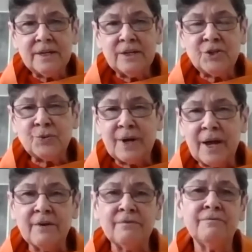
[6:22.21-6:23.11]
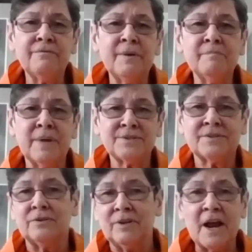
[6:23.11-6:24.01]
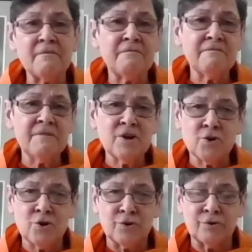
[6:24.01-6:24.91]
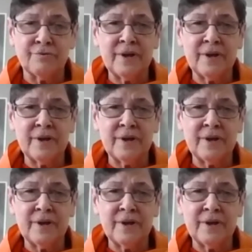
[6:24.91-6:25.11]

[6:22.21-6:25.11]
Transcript: into every muscle, every nerve,